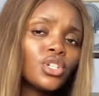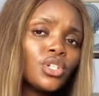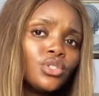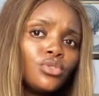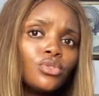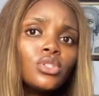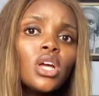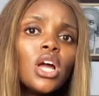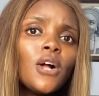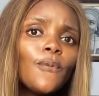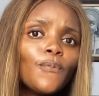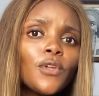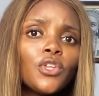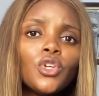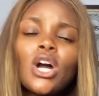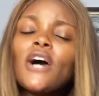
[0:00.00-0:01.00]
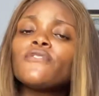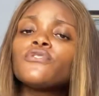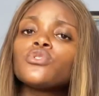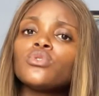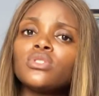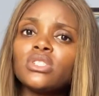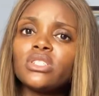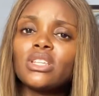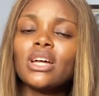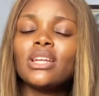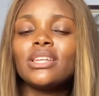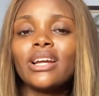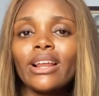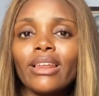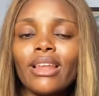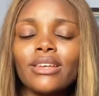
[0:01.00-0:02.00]
use, then you have to understand the
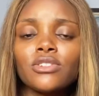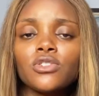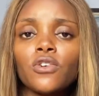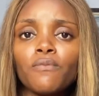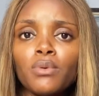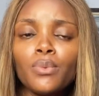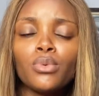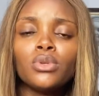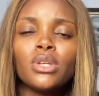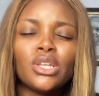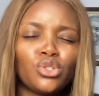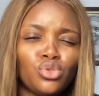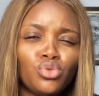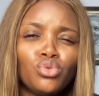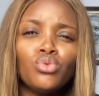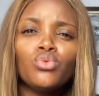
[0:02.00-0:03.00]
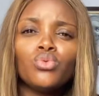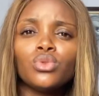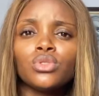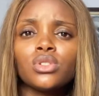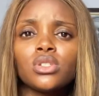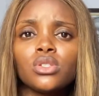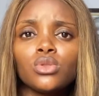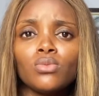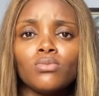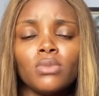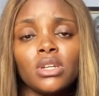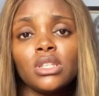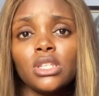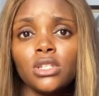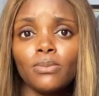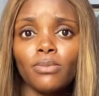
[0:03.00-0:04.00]
class of people that you want to make
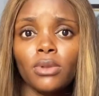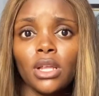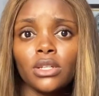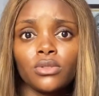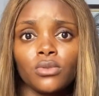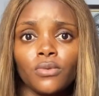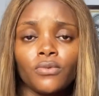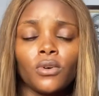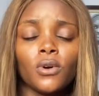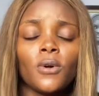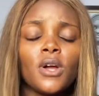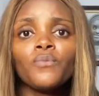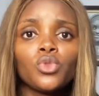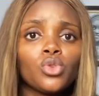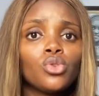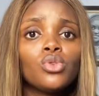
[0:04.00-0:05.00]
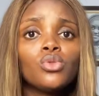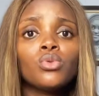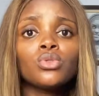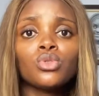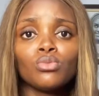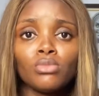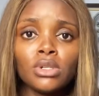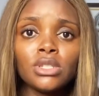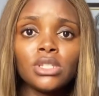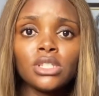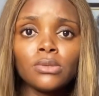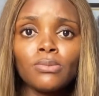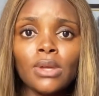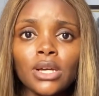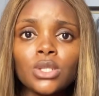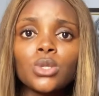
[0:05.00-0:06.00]
this black soap for. Do you want to make this
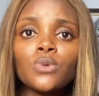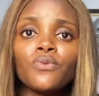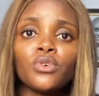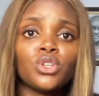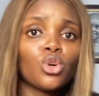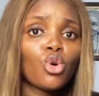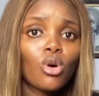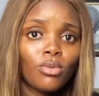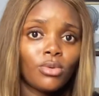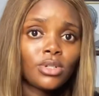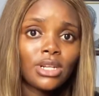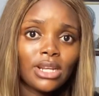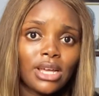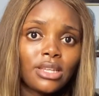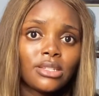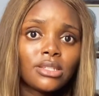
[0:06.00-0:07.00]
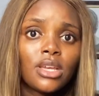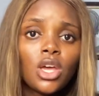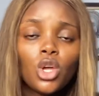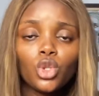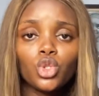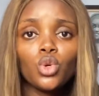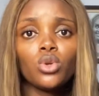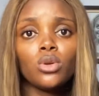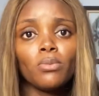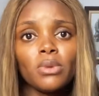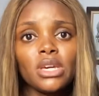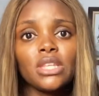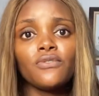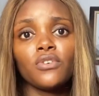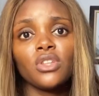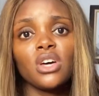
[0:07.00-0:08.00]
black soap for the common class? Do you want to make it
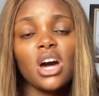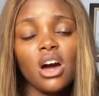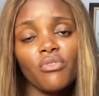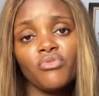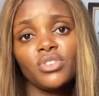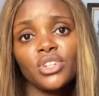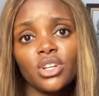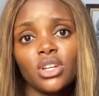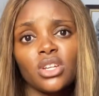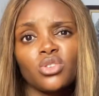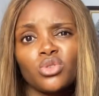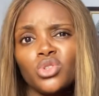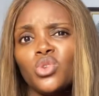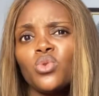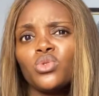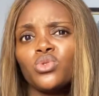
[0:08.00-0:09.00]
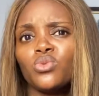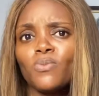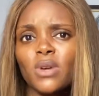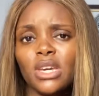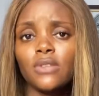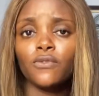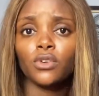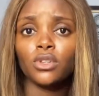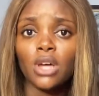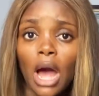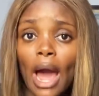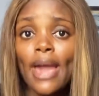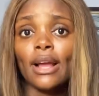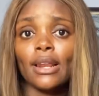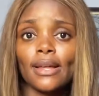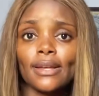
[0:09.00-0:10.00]
for the average class? Or do you want to make it for the high
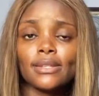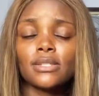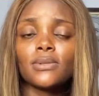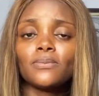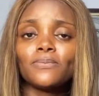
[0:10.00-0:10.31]
class?